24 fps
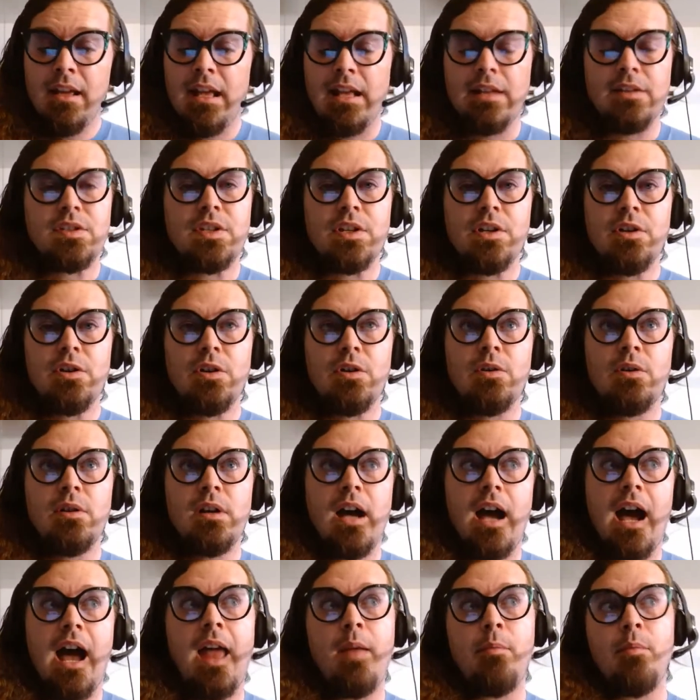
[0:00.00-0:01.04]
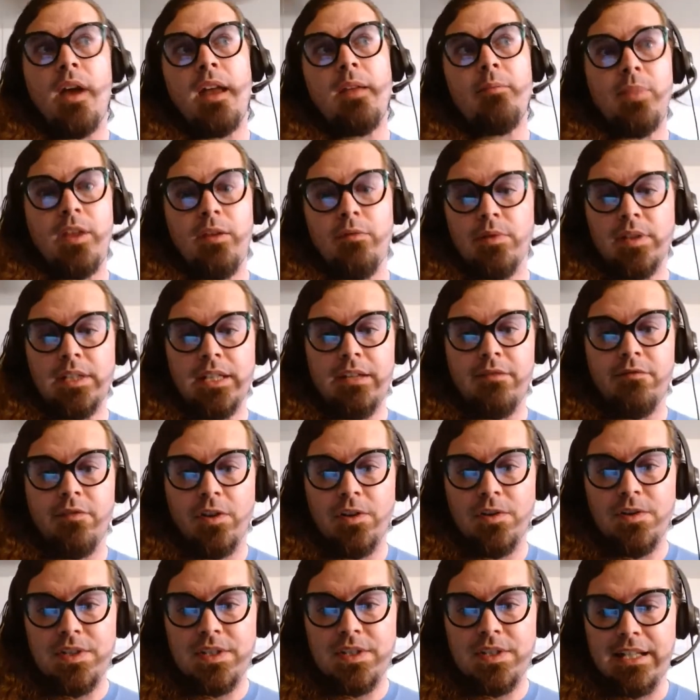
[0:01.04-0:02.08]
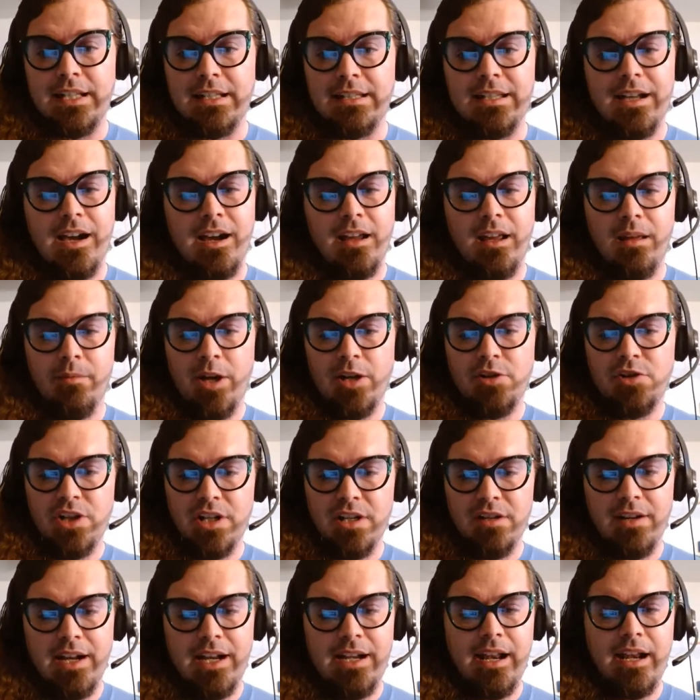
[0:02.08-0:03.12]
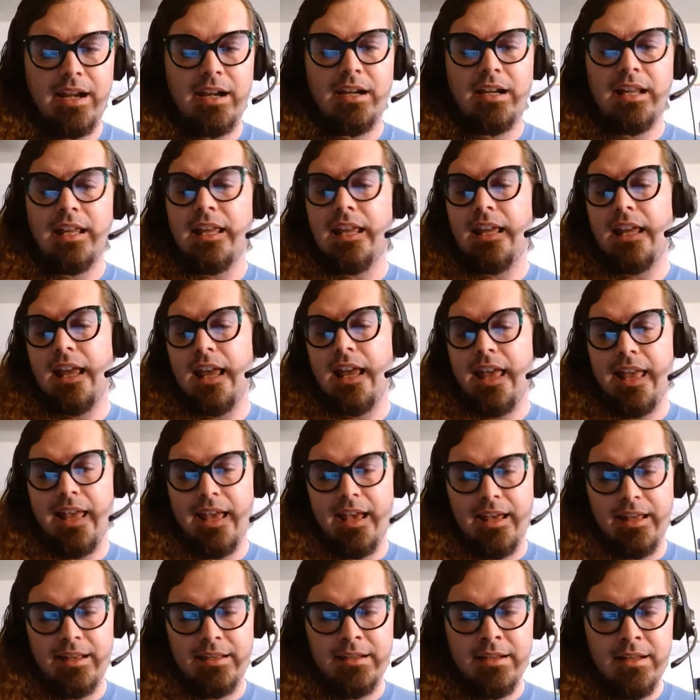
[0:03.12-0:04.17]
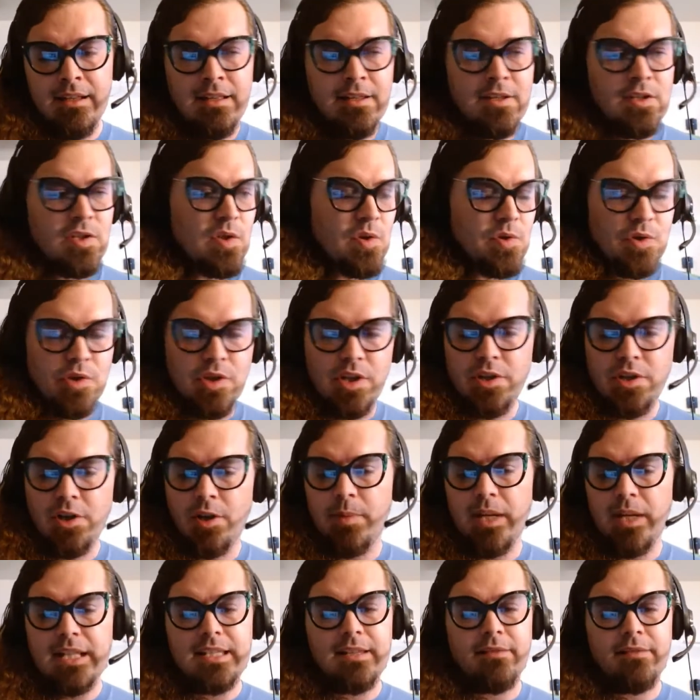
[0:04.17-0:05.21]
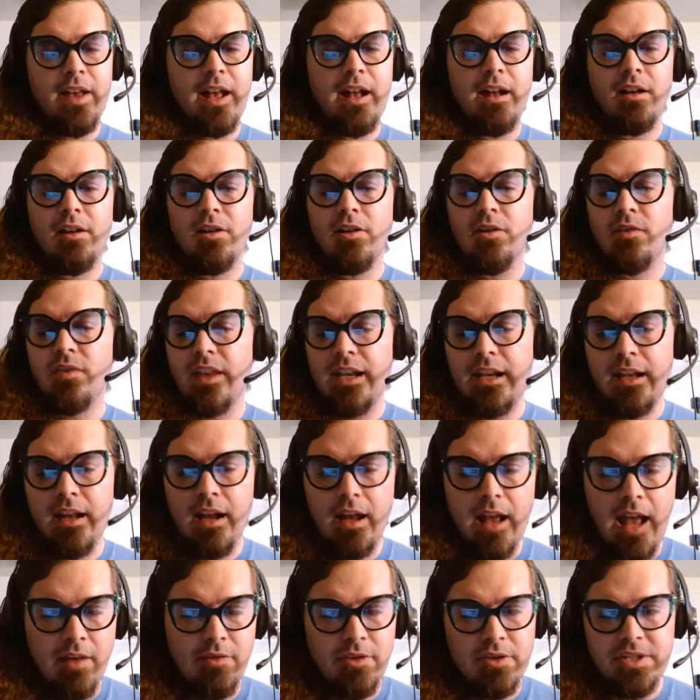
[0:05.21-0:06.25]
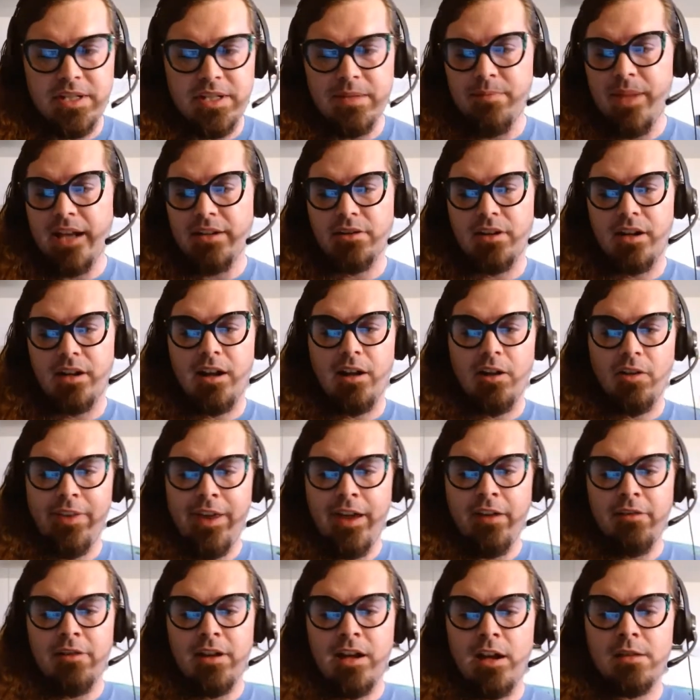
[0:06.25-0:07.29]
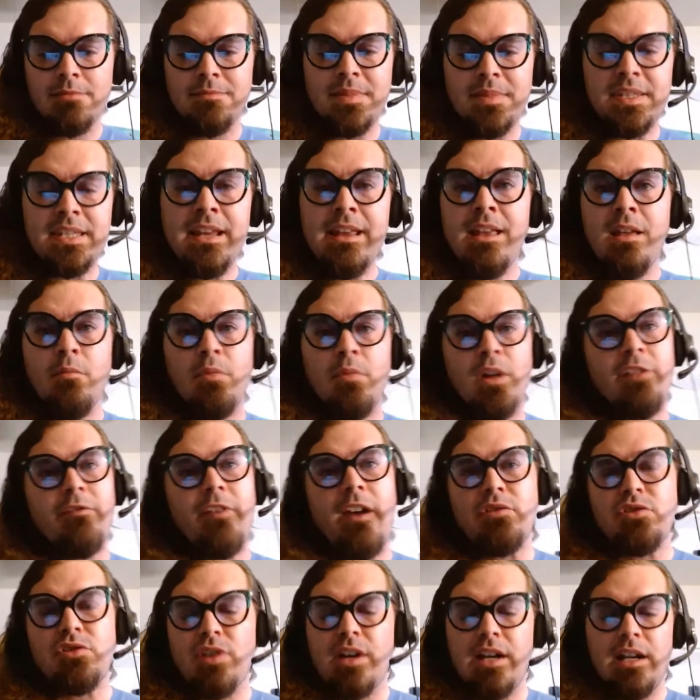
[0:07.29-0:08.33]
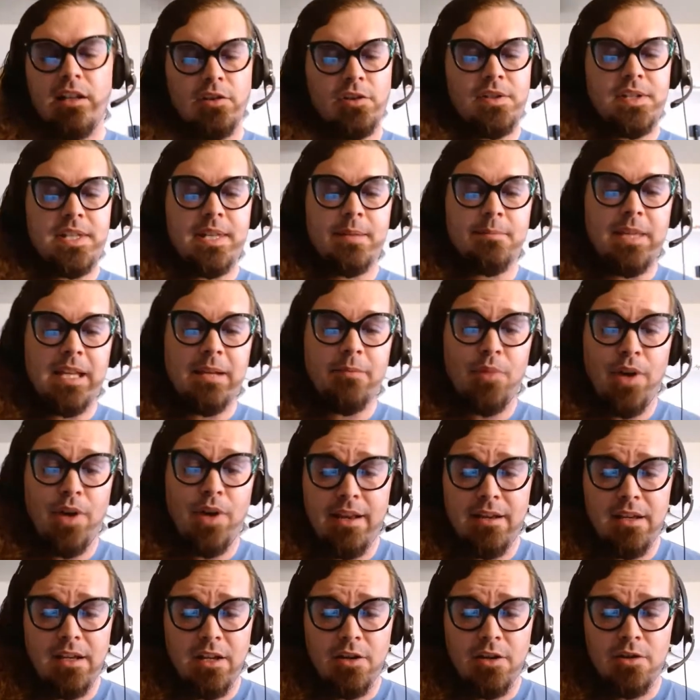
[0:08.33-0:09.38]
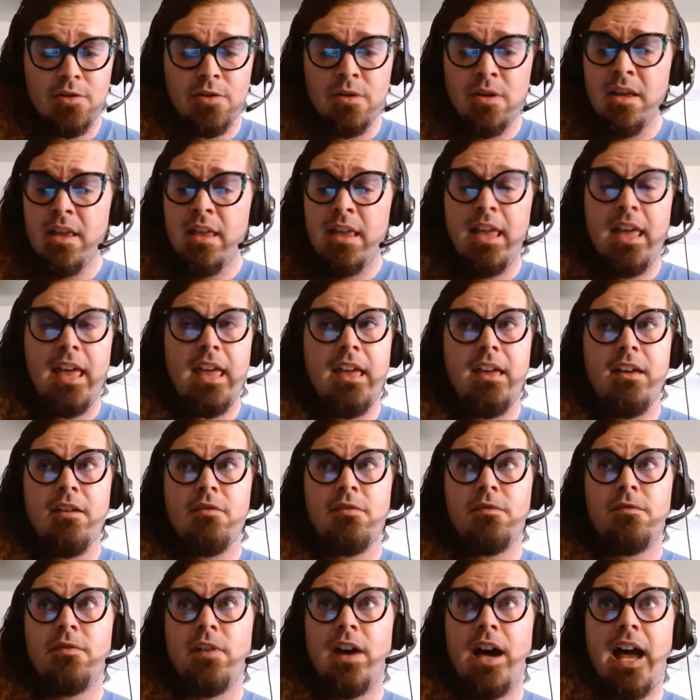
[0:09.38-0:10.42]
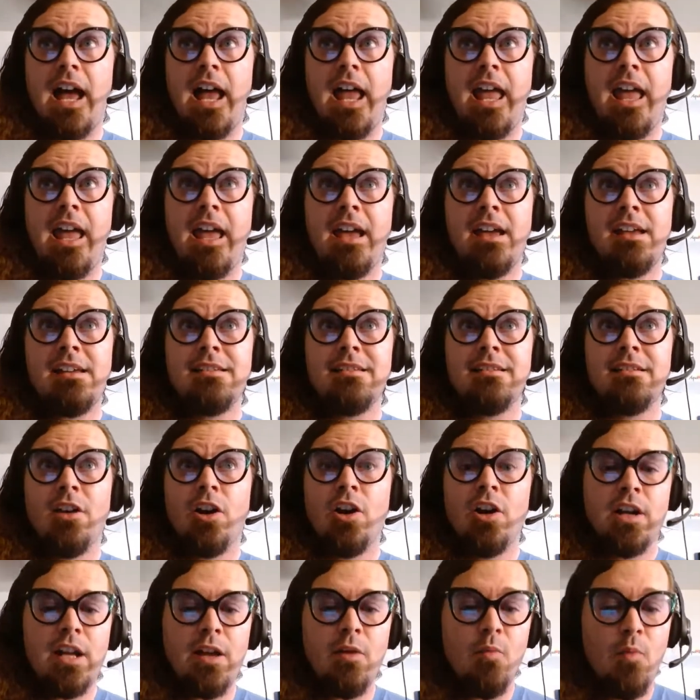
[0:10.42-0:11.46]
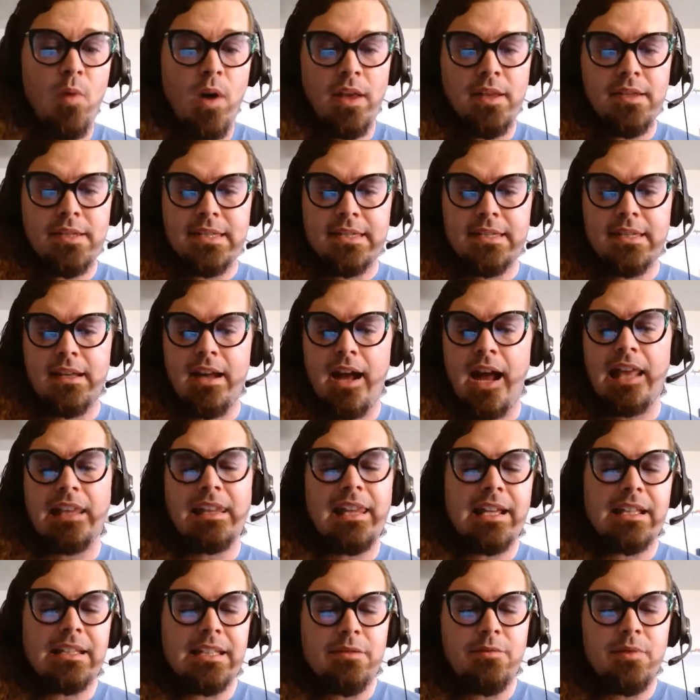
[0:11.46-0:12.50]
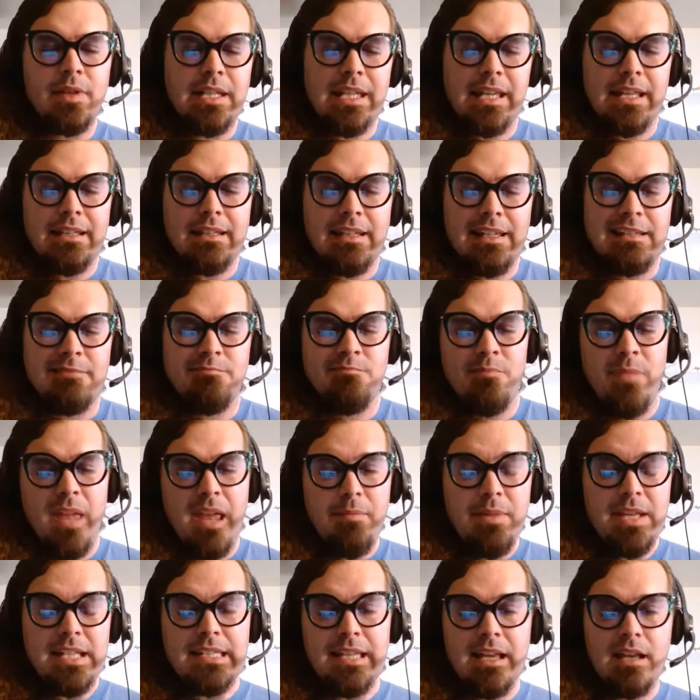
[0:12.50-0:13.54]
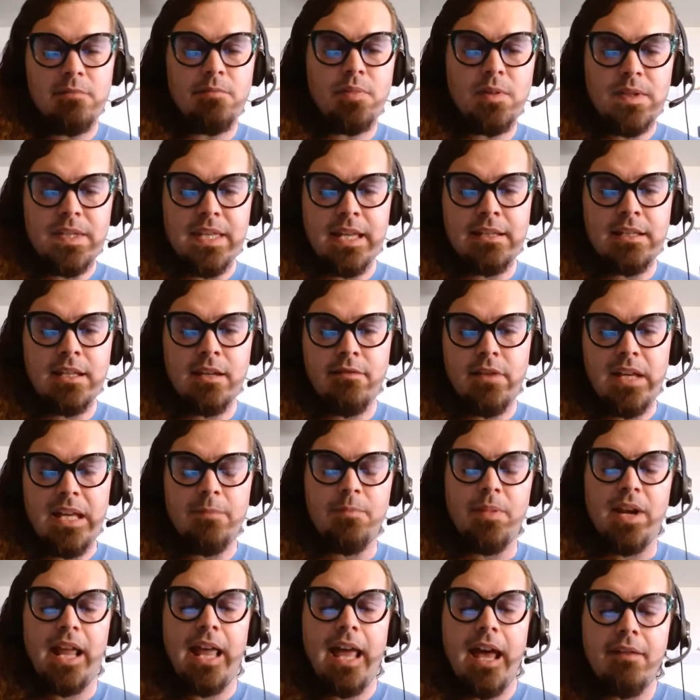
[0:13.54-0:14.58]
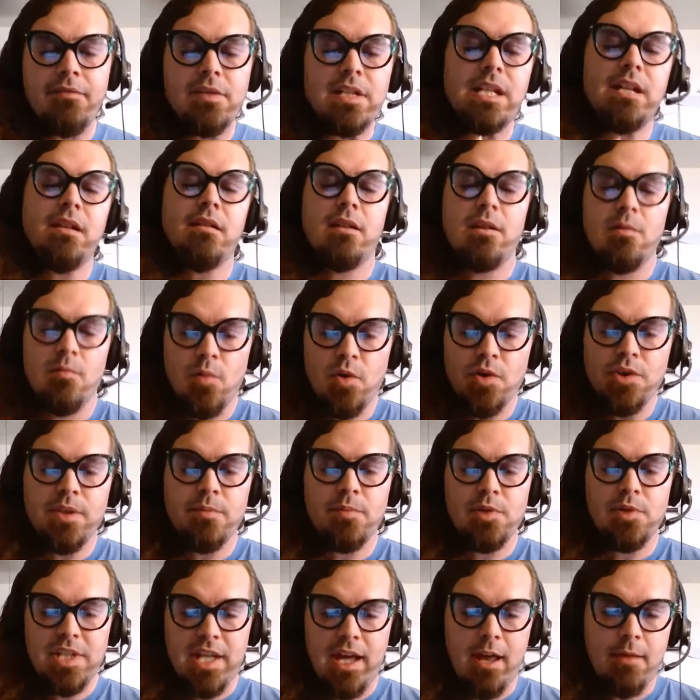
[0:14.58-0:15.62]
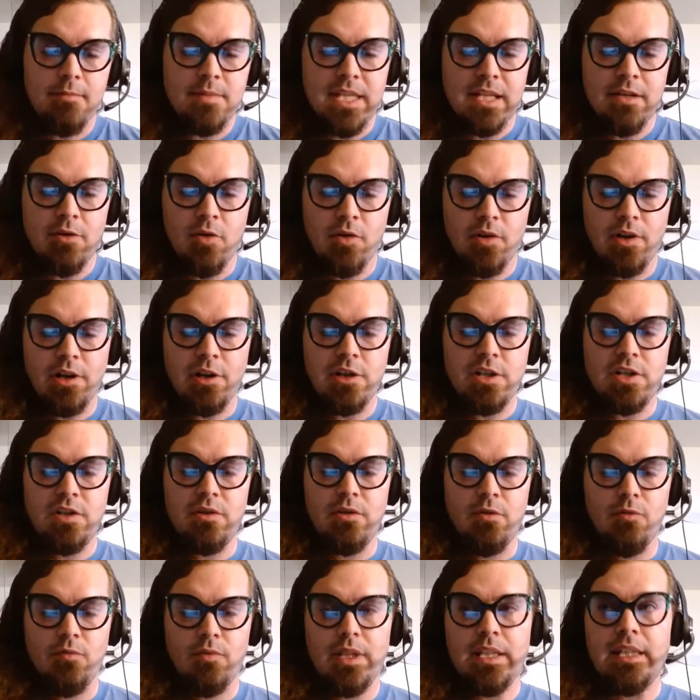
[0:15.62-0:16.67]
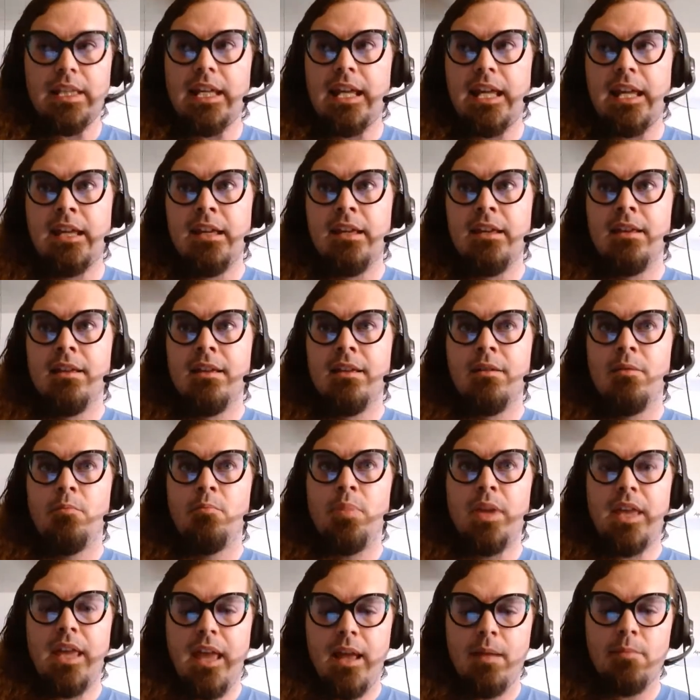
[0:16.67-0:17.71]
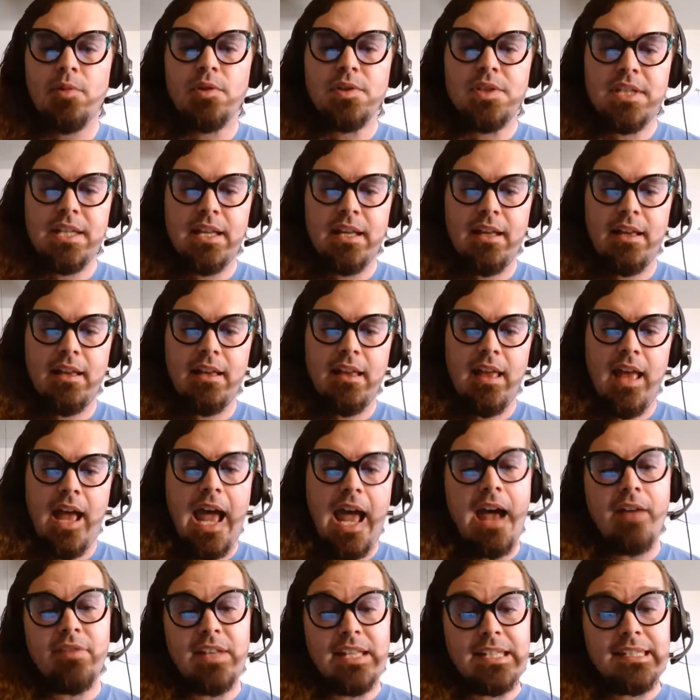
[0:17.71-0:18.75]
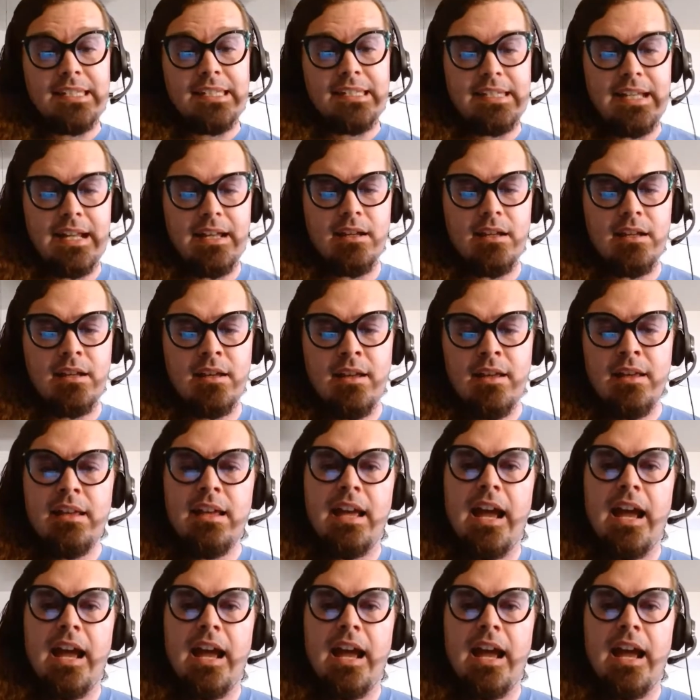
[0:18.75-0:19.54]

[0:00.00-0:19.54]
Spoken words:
And so I might be really versed in talking about gender identity and social determinants of health and how those impact our health outcomes. But if I was trying to learn something brand new, if I heard it once, I likely would get like maybe 10% of it, but I have to hear it multiple times in order to really be able to have it stick,